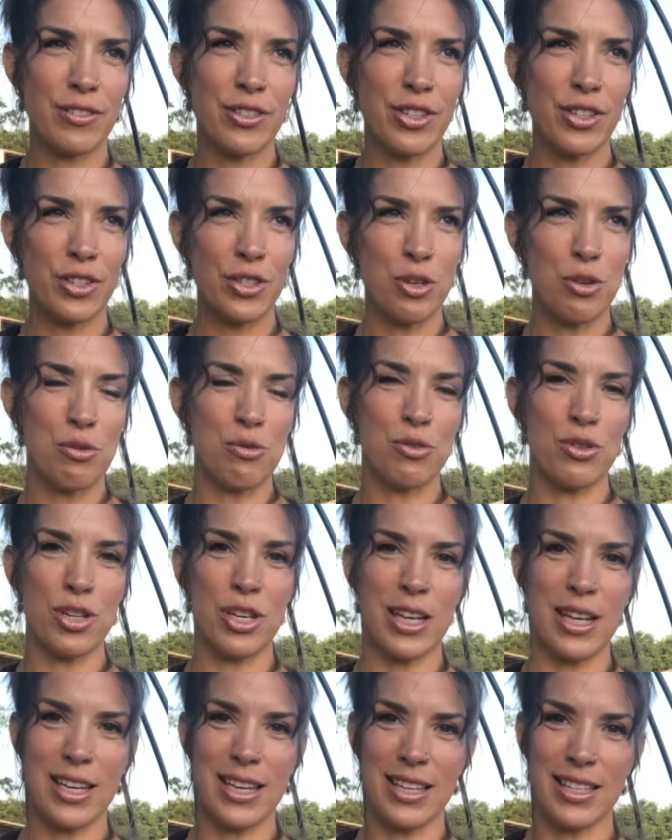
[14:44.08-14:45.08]
just who
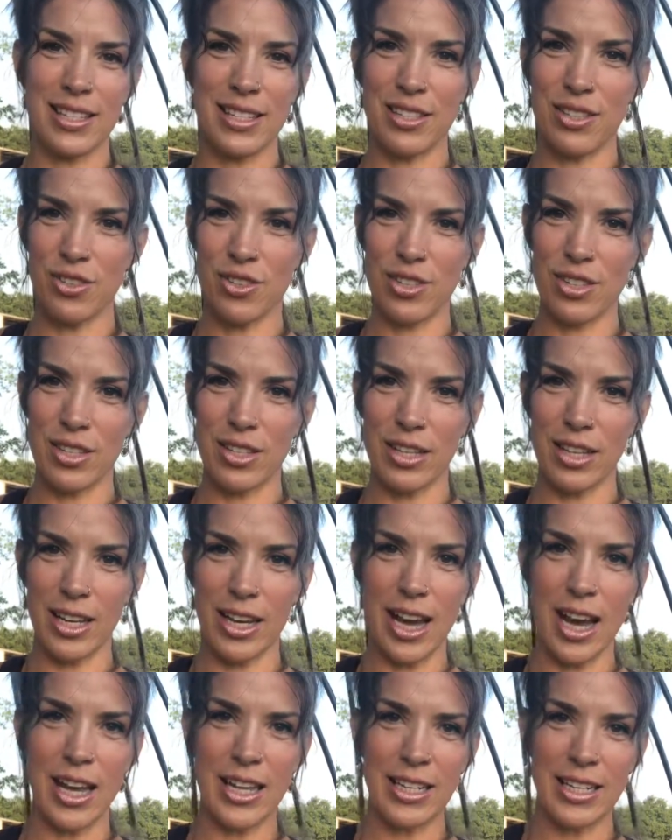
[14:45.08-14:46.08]
she is. She's a
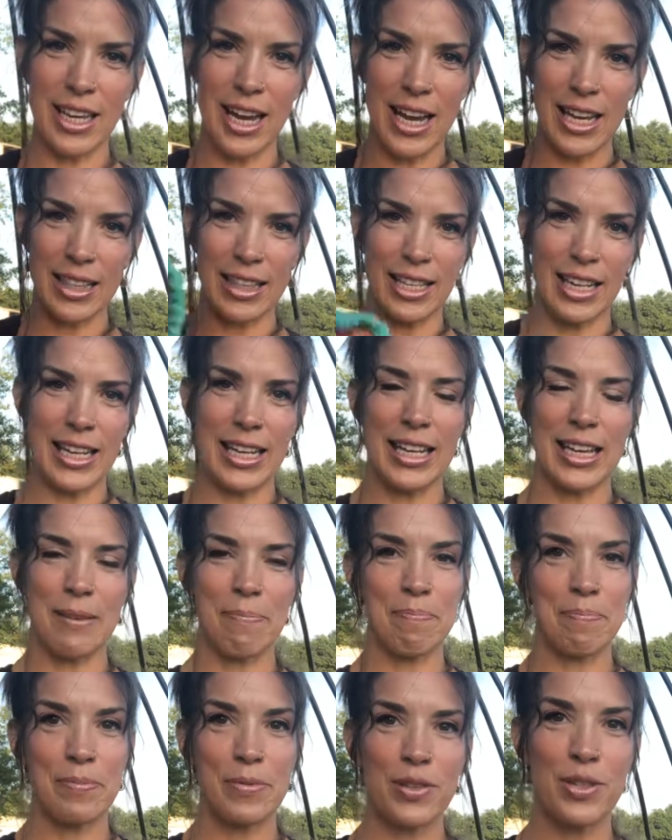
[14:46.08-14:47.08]
kind, kind lady.
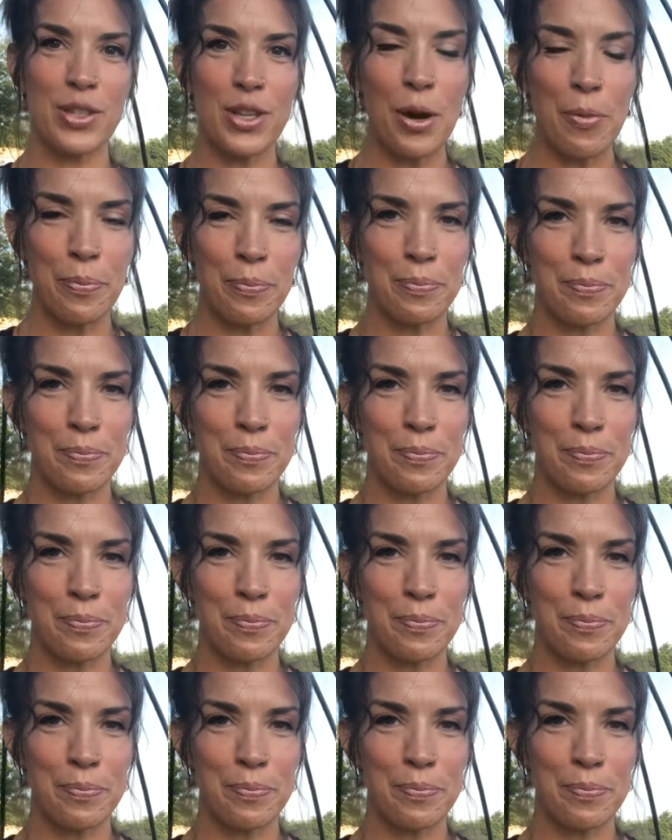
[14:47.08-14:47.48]
So